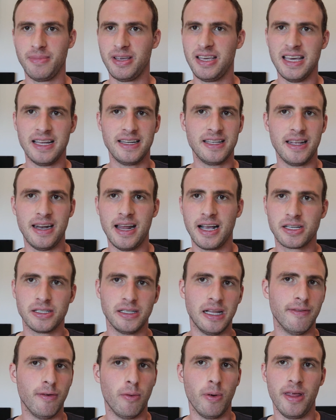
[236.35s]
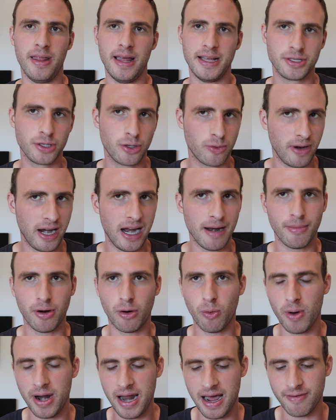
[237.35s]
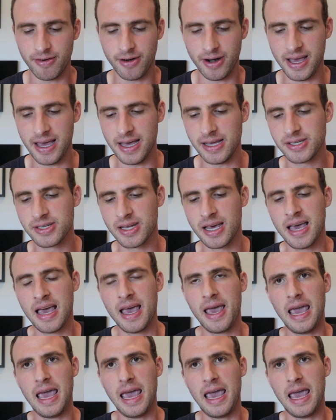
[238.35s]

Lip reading: get to the next level, whether that's grammar or whatever it is.